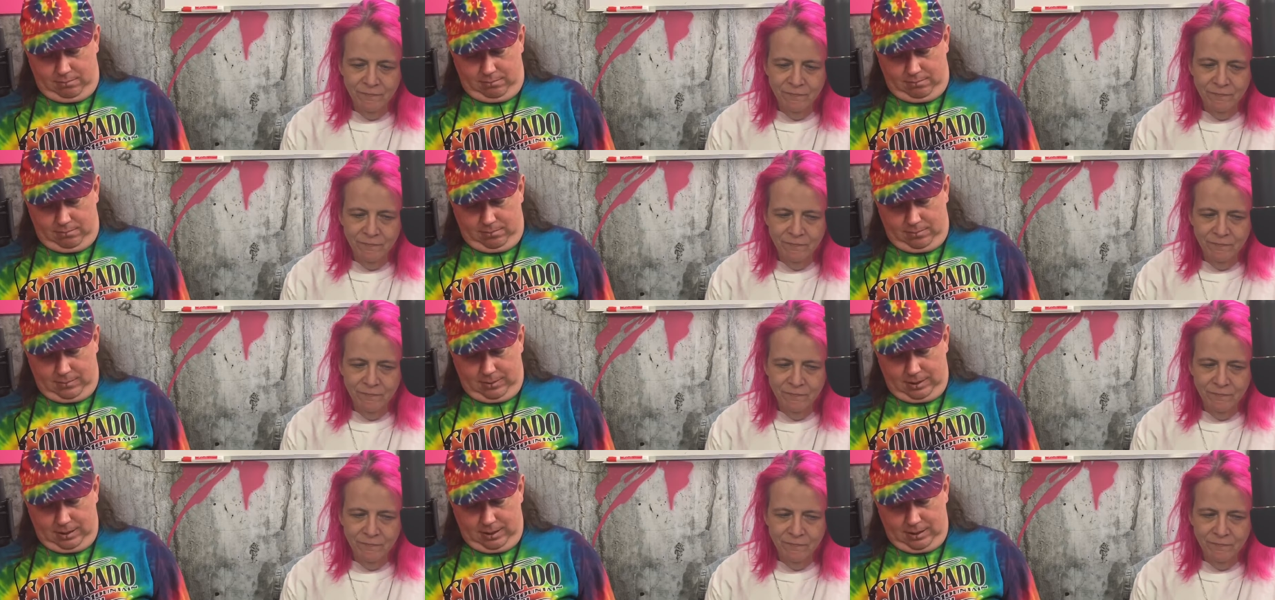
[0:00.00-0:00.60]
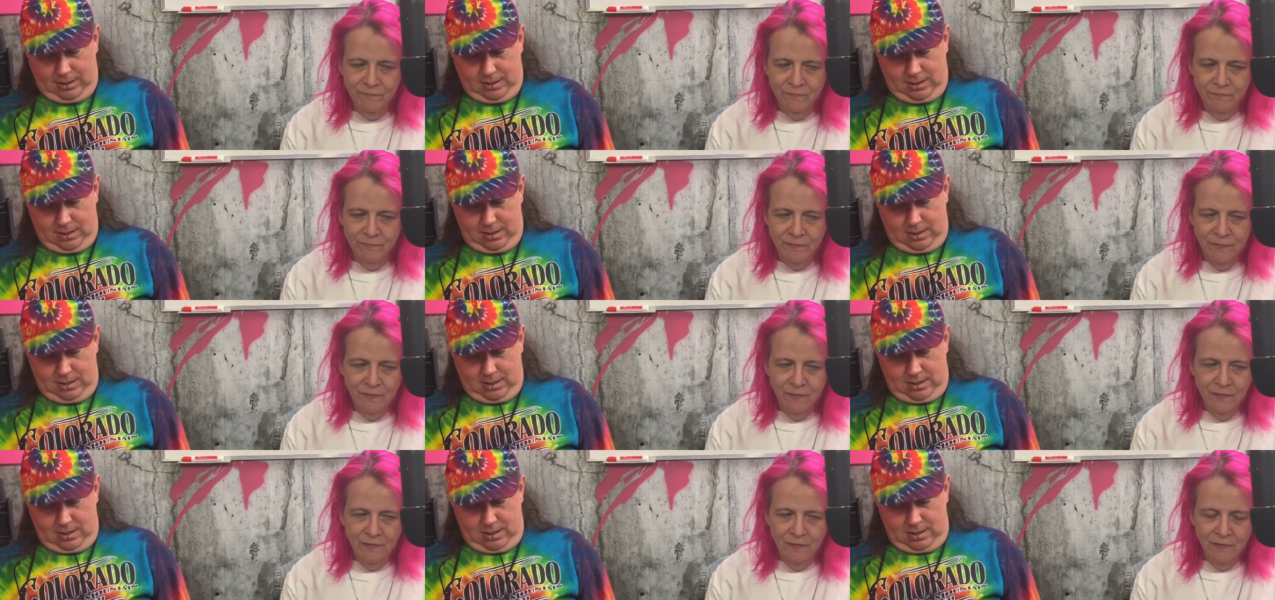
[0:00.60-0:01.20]

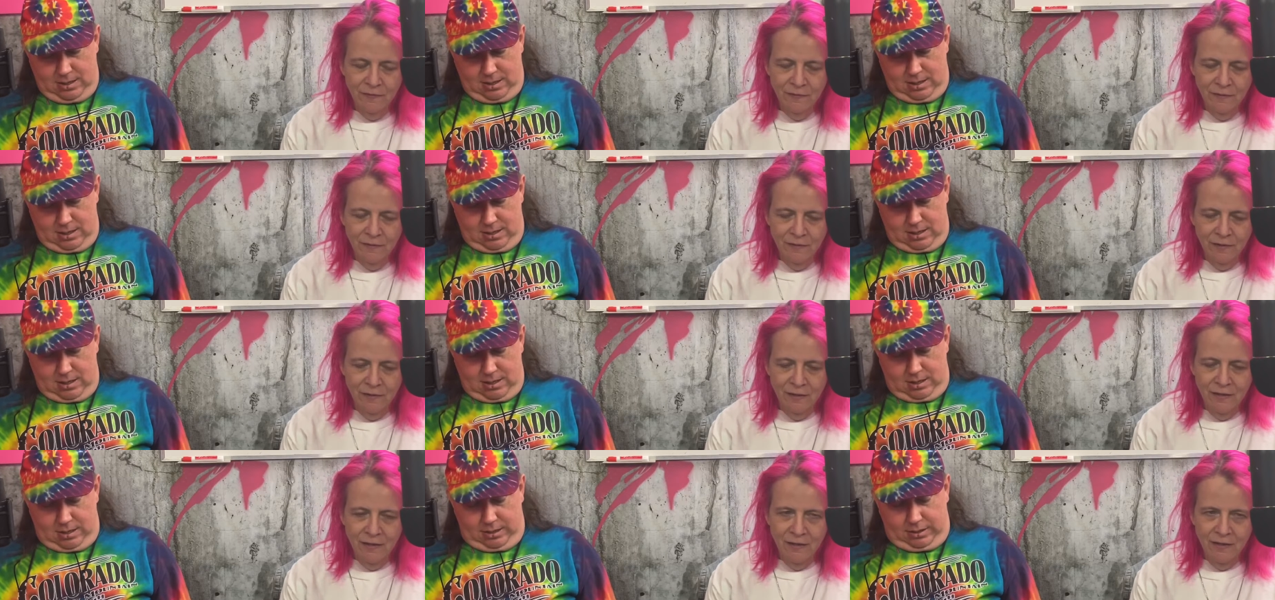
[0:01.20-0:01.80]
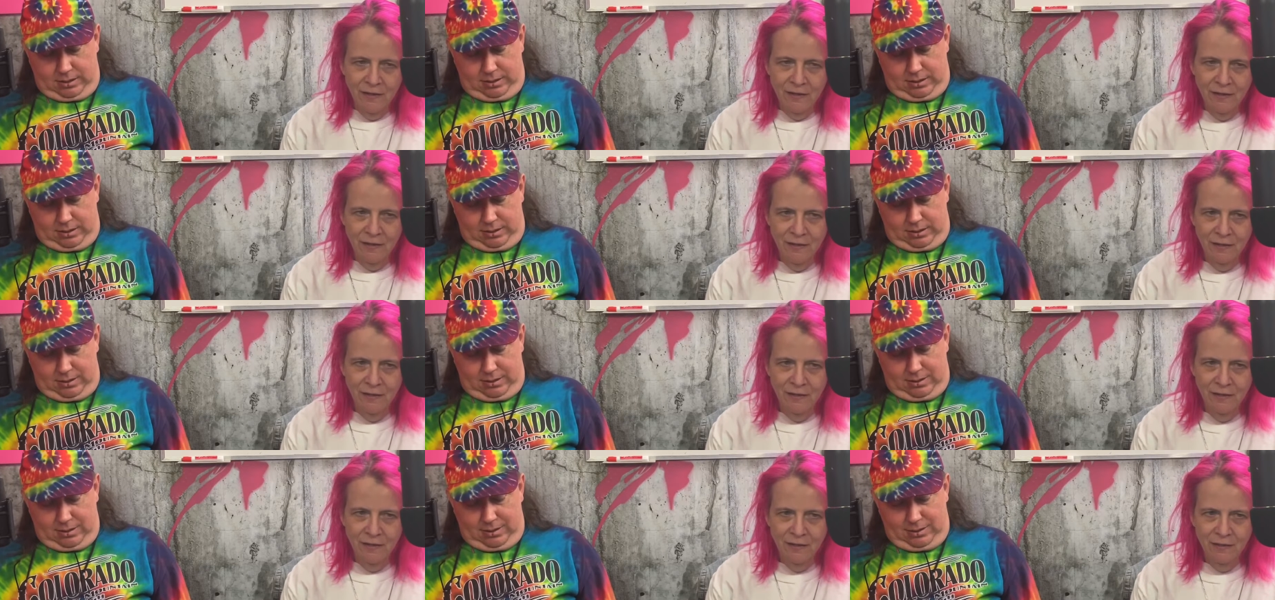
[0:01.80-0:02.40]

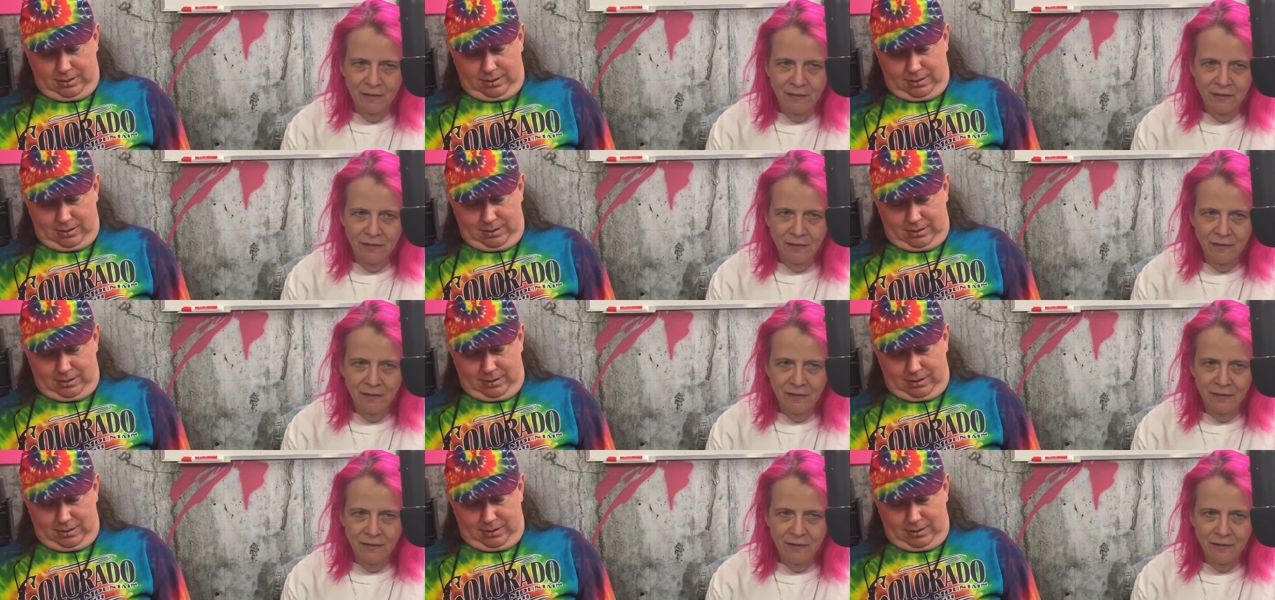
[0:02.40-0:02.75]
(silence)